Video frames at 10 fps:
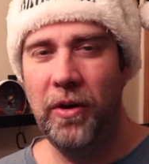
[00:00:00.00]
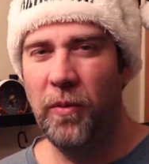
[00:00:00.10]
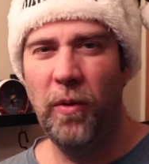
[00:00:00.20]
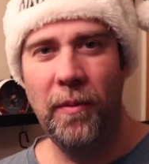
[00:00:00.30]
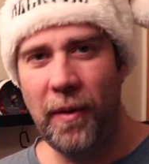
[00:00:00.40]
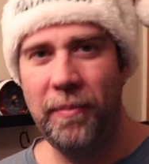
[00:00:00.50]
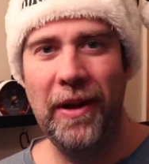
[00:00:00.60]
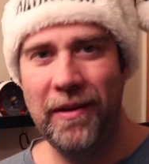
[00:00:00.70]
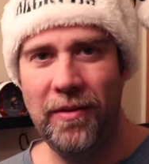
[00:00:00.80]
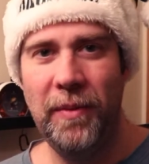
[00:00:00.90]
warm up
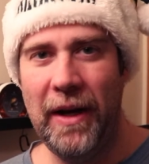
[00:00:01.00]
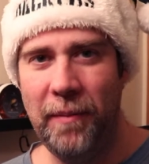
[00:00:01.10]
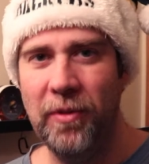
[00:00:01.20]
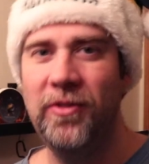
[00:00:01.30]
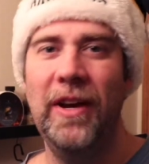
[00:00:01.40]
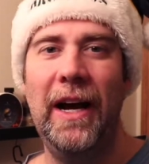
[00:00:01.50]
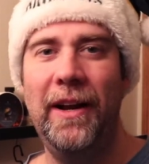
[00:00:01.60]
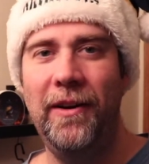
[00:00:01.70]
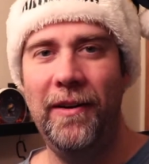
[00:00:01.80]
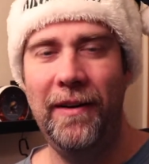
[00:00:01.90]
like some apple
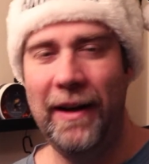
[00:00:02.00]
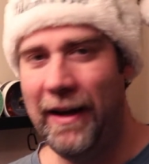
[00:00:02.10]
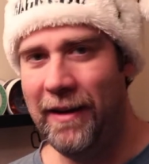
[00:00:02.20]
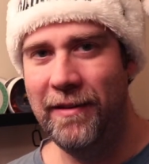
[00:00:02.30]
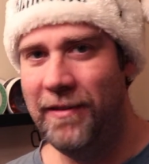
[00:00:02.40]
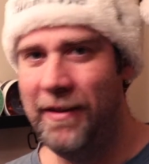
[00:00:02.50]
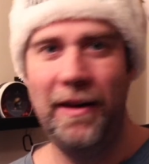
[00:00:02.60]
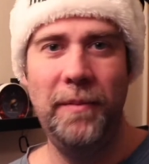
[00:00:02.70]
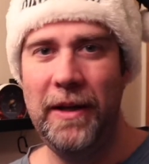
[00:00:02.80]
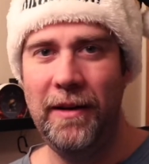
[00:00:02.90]
cider and add
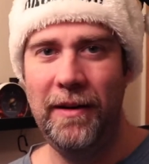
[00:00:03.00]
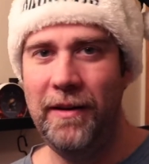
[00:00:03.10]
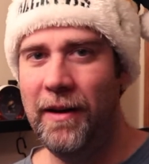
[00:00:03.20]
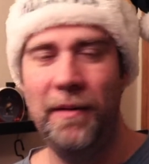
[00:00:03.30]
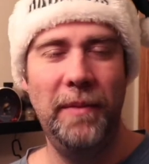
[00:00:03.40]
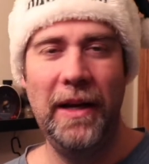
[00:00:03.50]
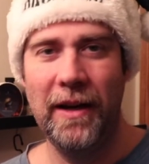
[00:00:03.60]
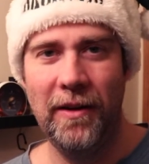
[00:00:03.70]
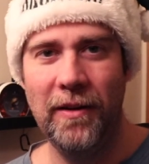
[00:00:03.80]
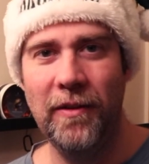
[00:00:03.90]
cinnamon and nutmeg
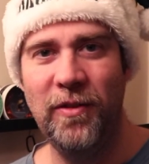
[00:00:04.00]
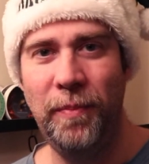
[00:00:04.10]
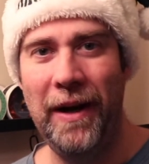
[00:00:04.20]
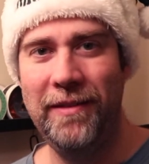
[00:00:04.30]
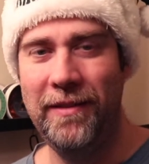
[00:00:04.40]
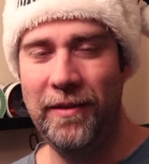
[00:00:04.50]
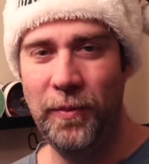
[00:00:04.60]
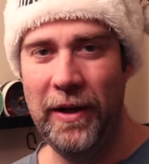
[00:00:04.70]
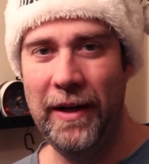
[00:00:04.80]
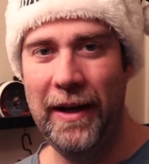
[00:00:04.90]
and all those spices and
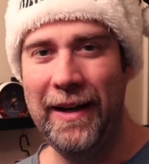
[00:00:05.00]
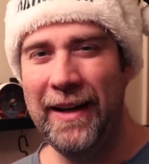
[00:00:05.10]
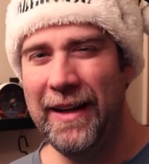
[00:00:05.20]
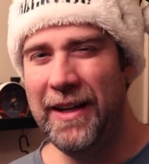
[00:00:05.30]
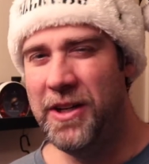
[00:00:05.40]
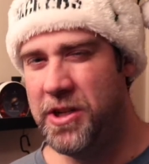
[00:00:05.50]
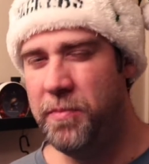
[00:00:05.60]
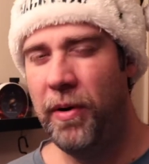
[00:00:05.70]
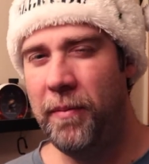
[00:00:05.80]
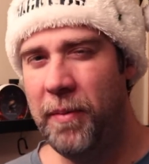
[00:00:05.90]
whatnot. She'd
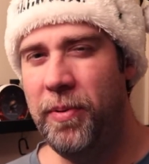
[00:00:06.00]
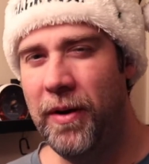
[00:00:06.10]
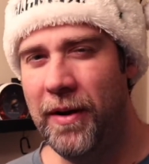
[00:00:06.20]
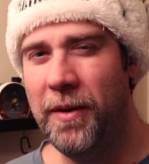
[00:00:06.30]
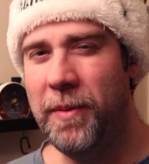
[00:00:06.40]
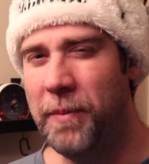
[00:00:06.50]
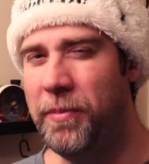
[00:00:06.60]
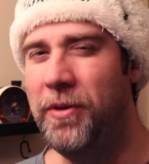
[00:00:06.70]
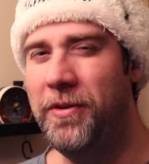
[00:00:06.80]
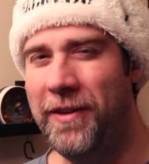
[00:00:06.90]
probably put a little bit of
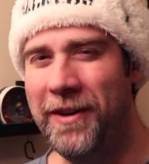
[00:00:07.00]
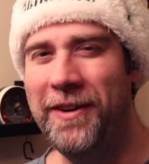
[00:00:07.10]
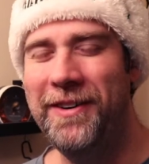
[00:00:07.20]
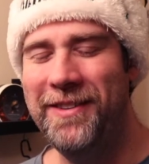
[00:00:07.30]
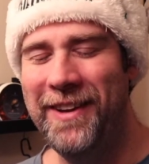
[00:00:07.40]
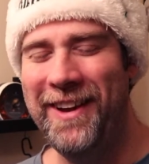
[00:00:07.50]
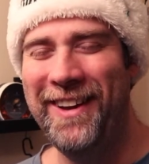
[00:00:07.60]
booze in hers,